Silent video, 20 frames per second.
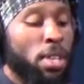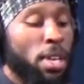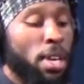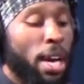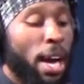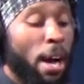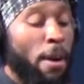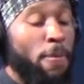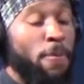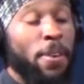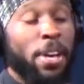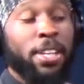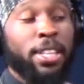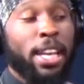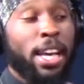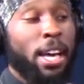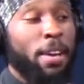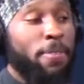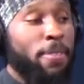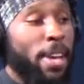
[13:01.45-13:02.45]
I failed the
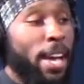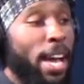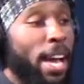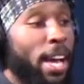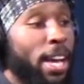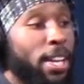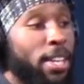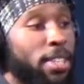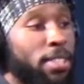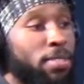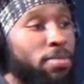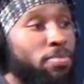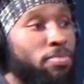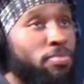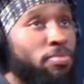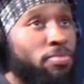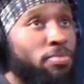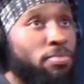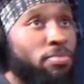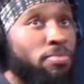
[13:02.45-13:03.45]
FCAT
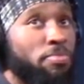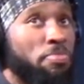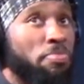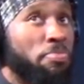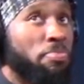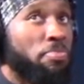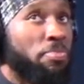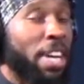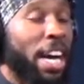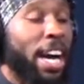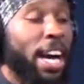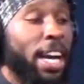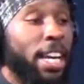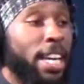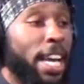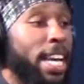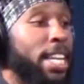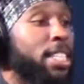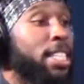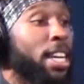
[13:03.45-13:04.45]

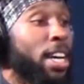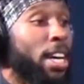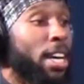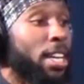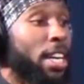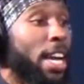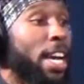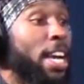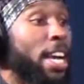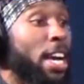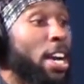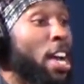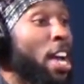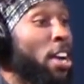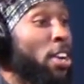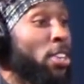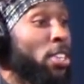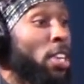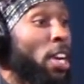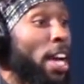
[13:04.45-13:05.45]

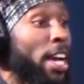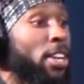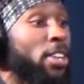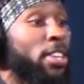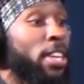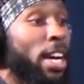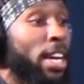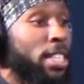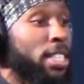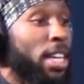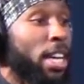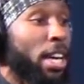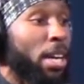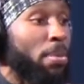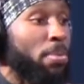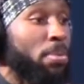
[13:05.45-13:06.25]
8 or 9 times.